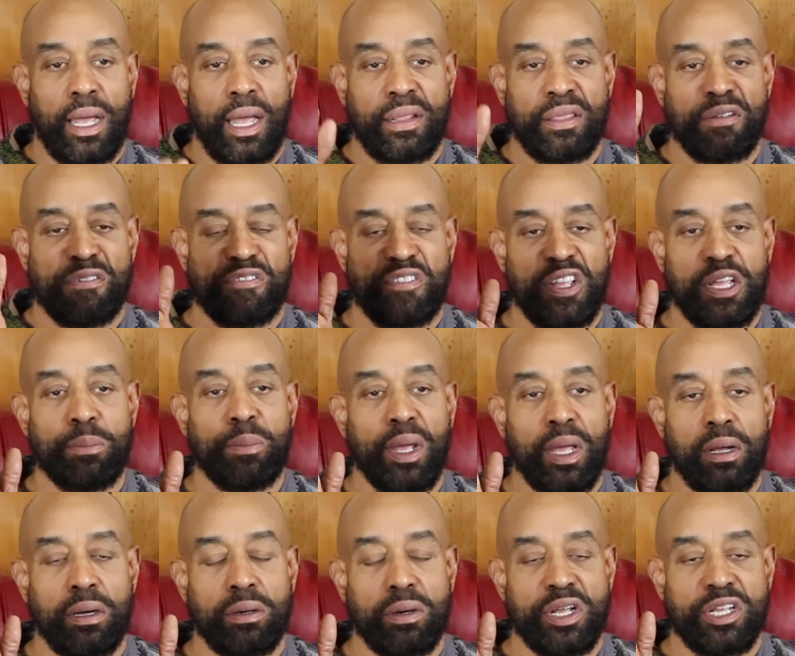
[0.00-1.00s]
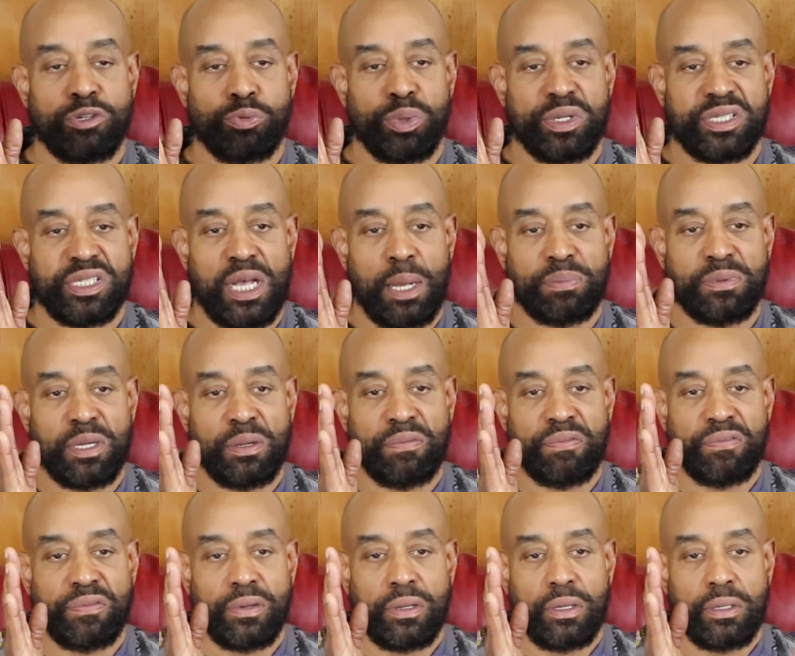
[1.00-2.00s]
and the female is
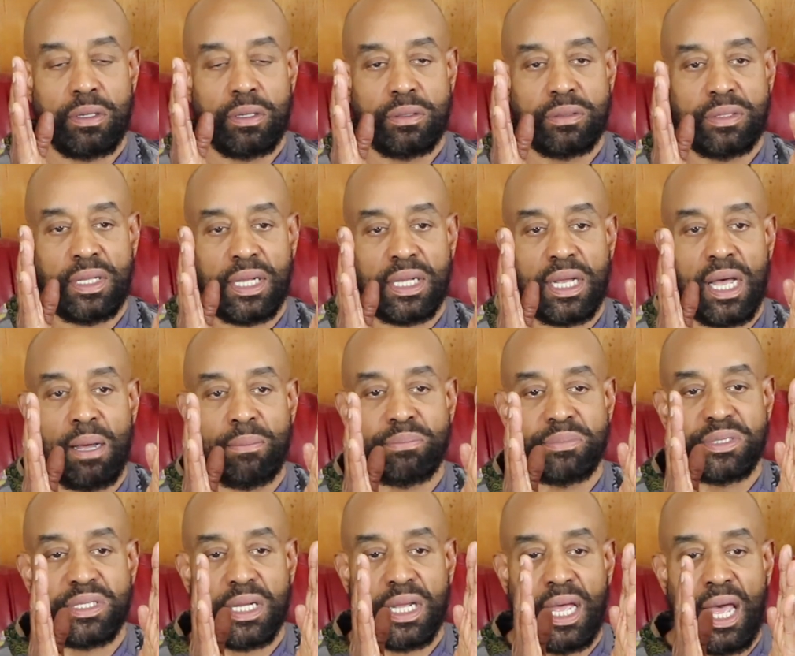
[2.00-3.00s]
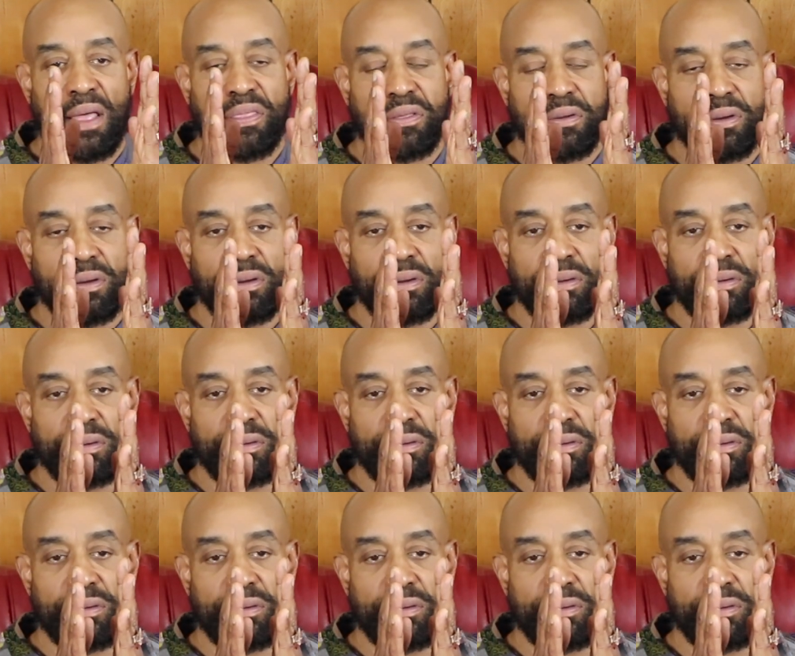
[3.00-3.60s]
receptive, they come together